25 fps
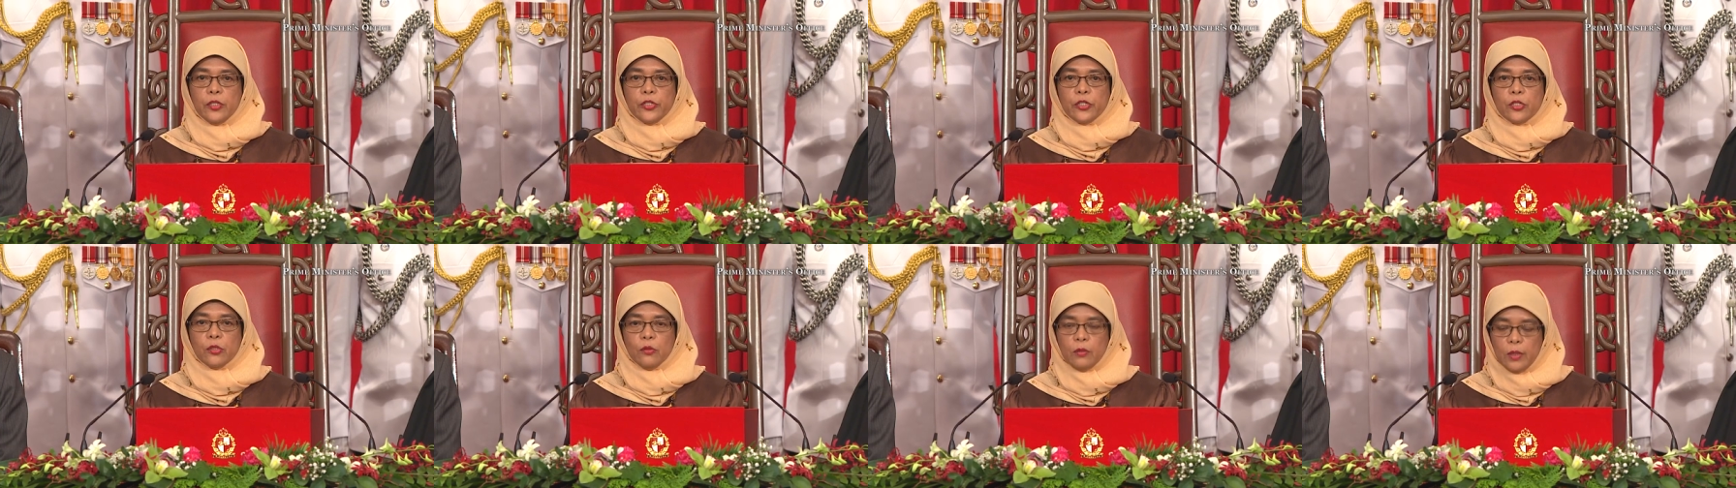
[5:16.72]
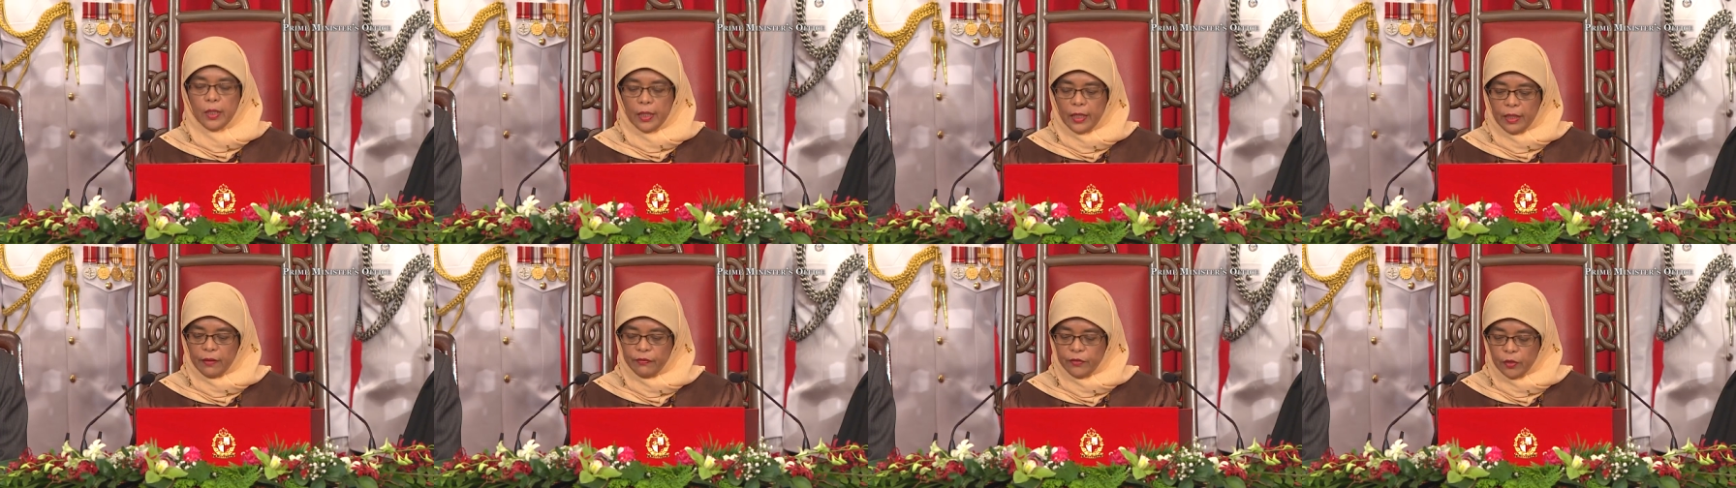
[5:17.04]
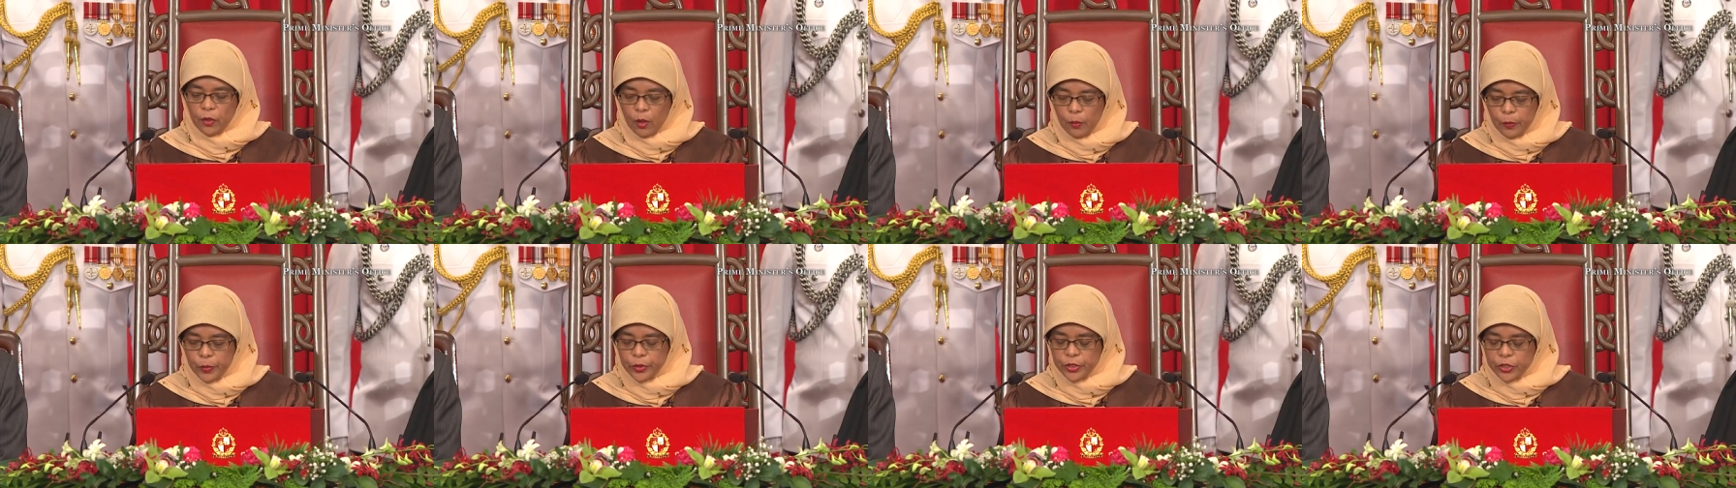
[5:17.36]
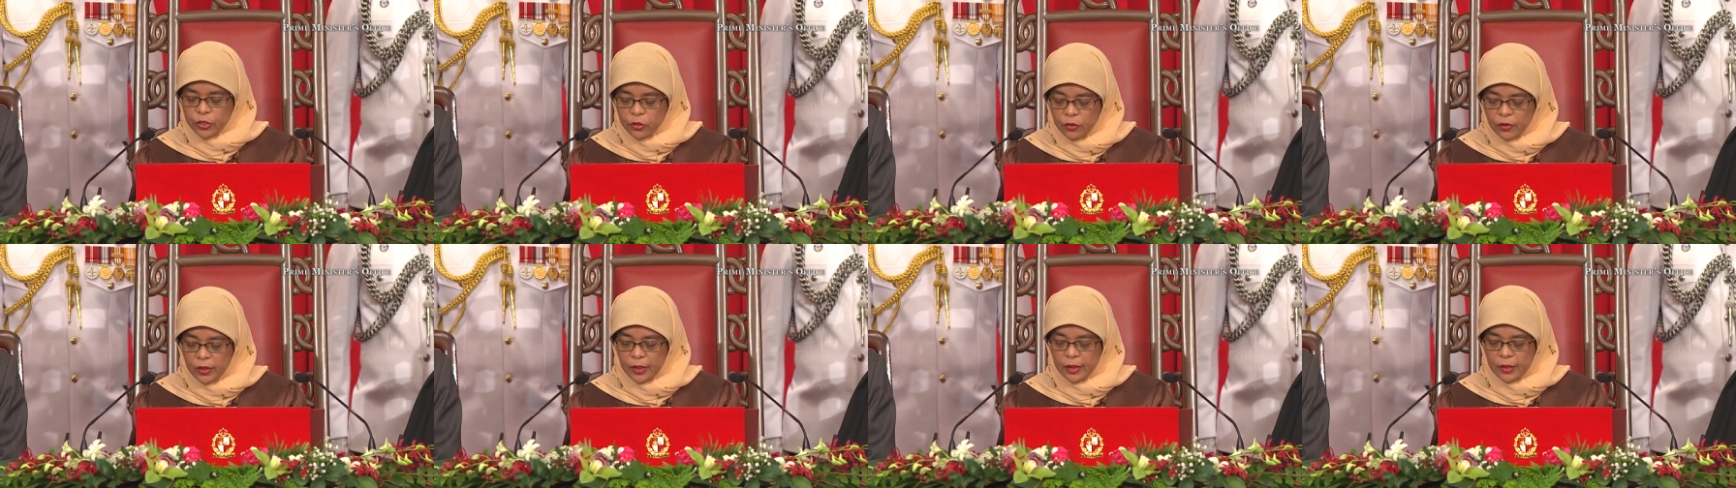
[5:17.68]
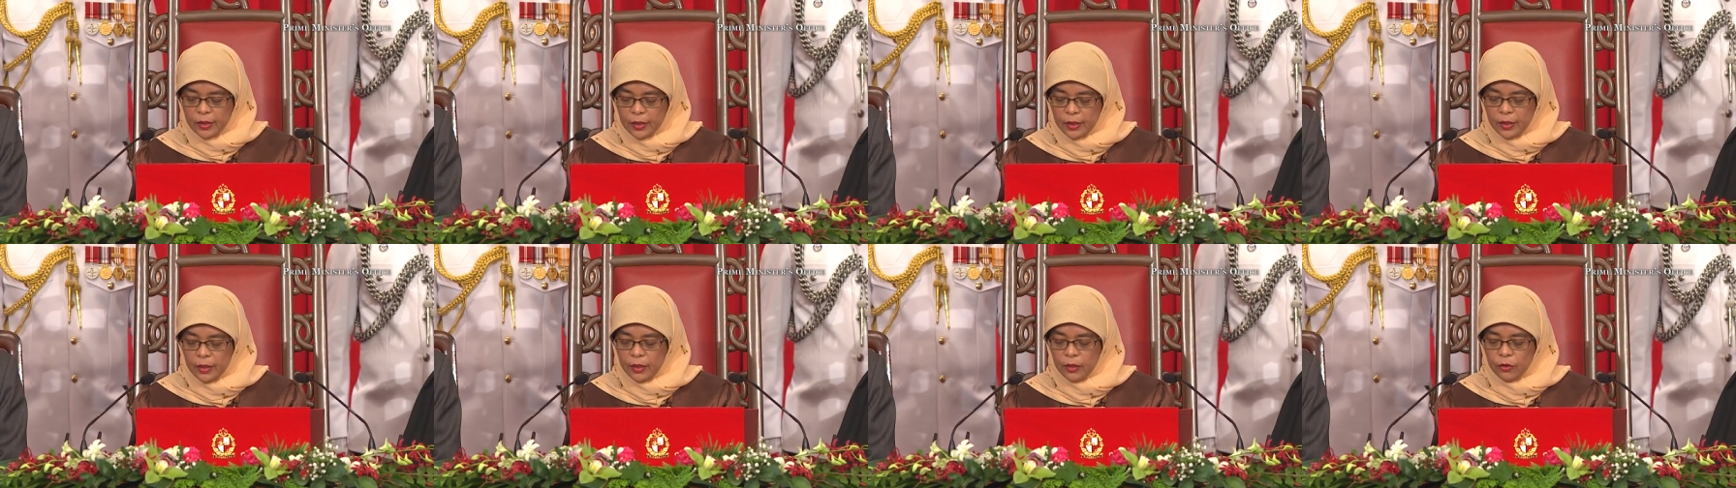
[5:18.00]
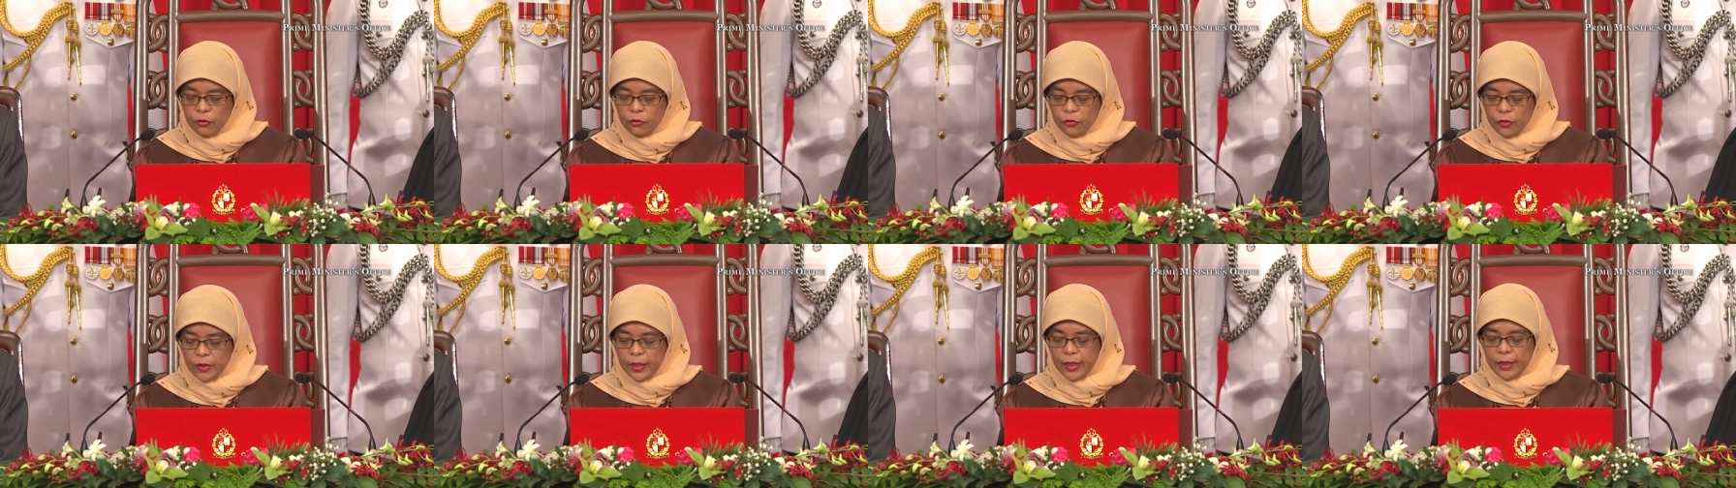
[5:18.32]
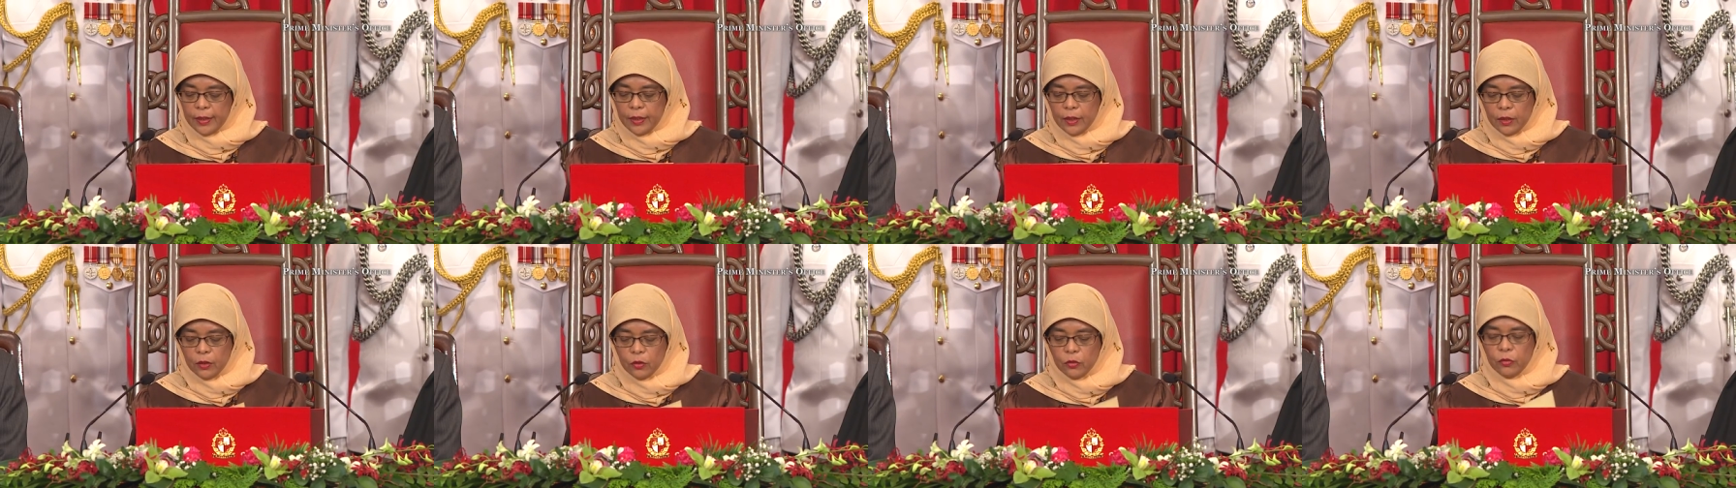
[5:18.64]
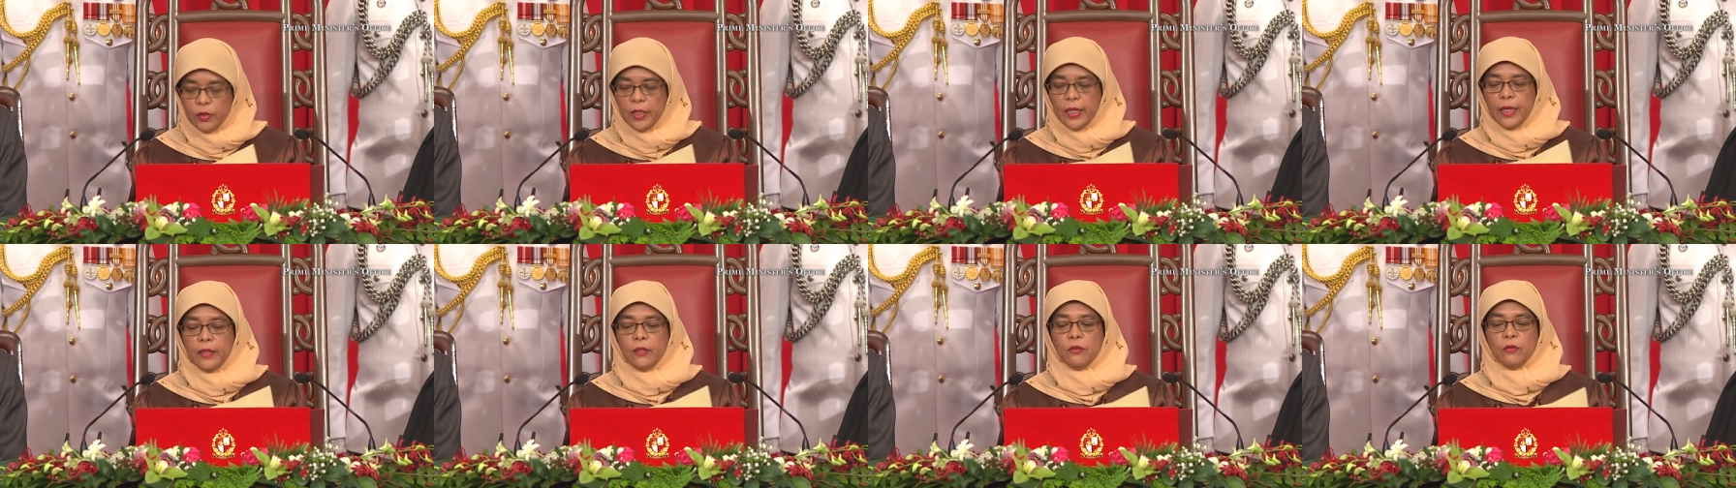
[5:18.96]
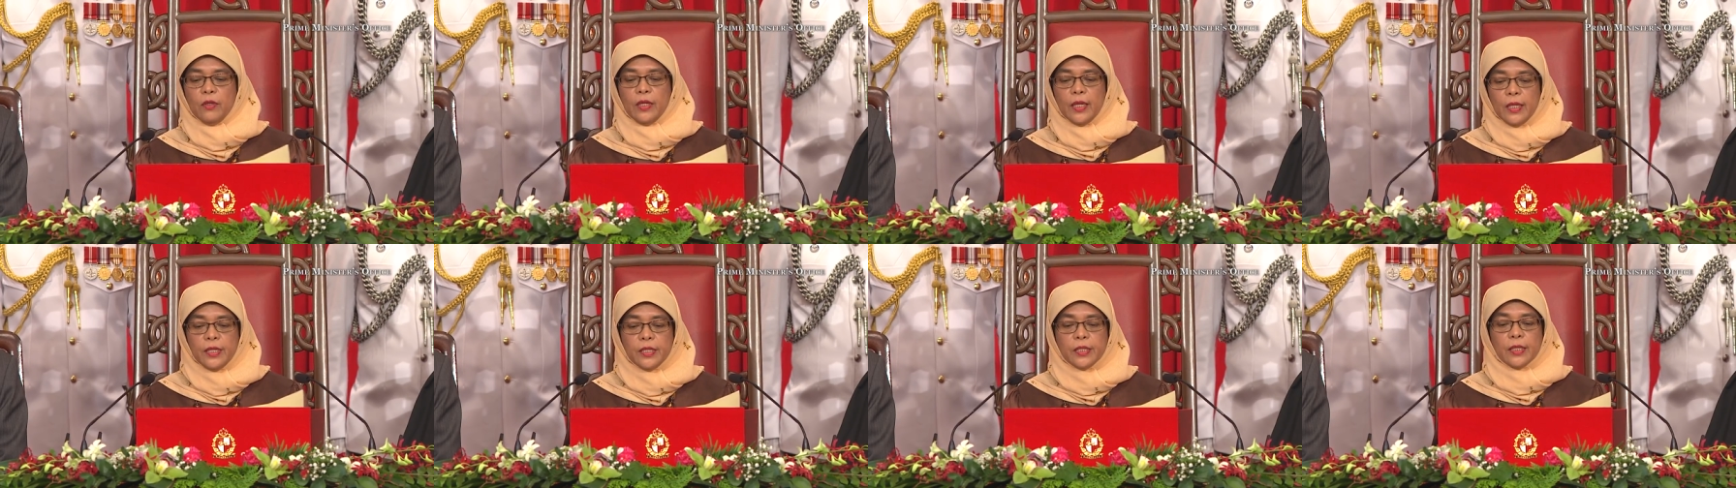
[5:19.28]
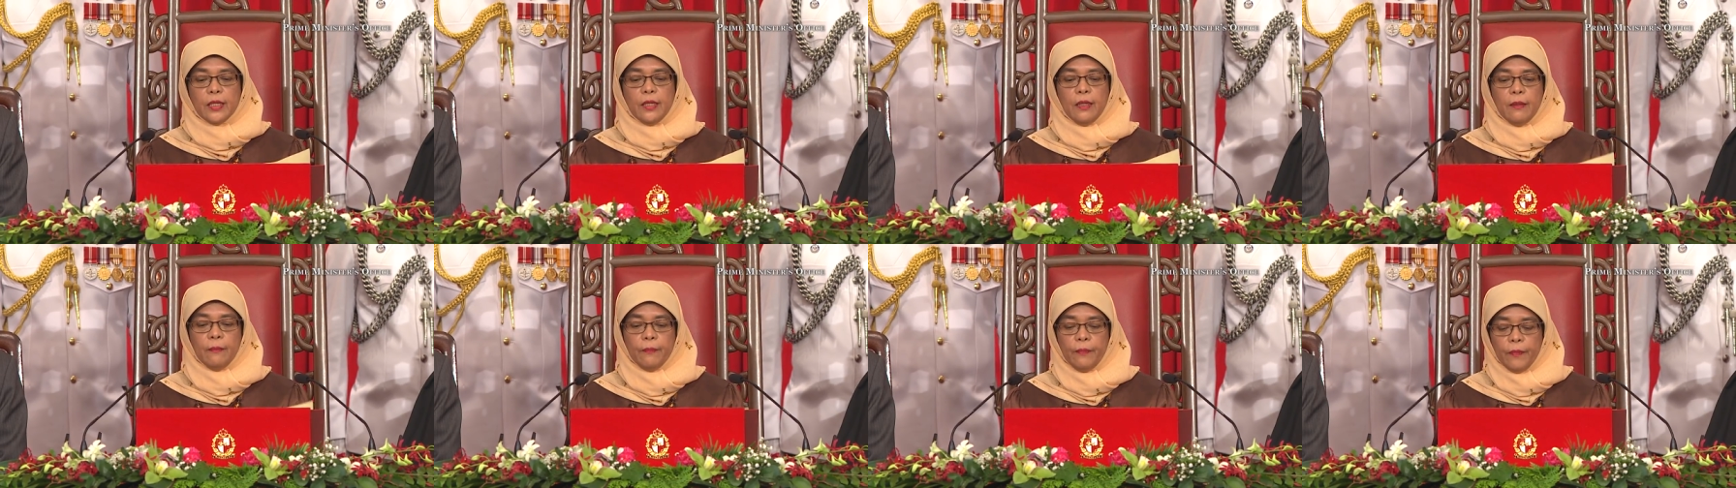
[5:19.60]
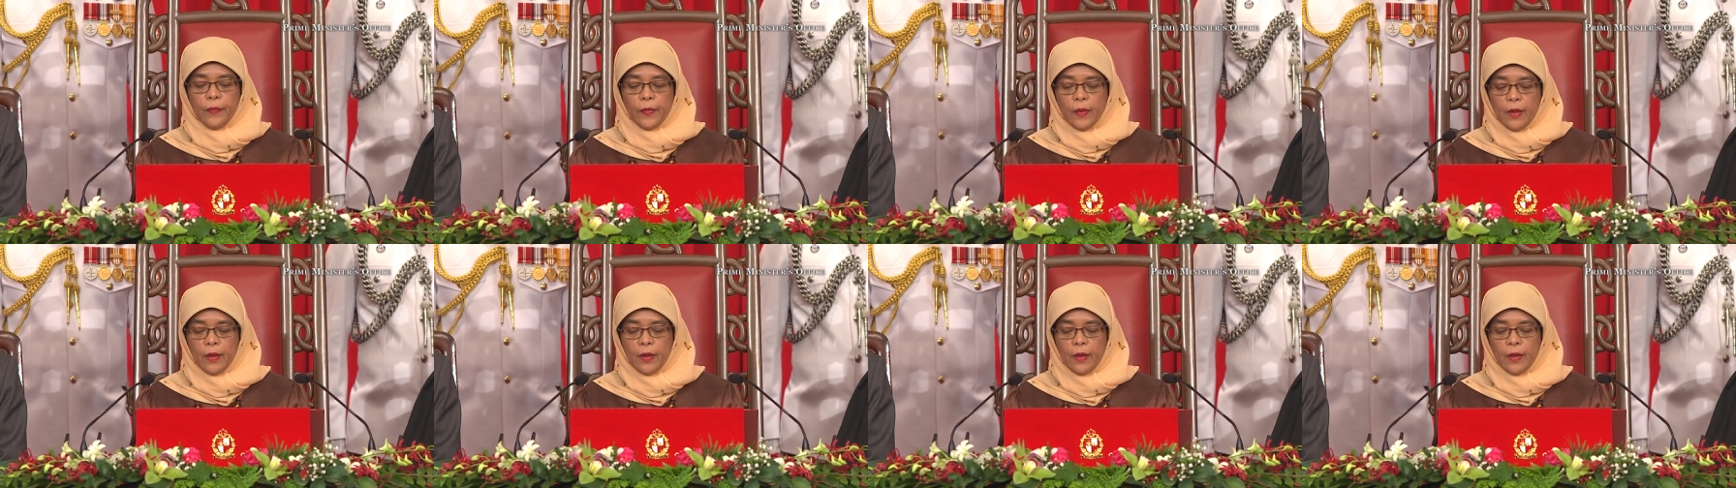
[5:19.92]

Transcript: should have the opportunity to get a good education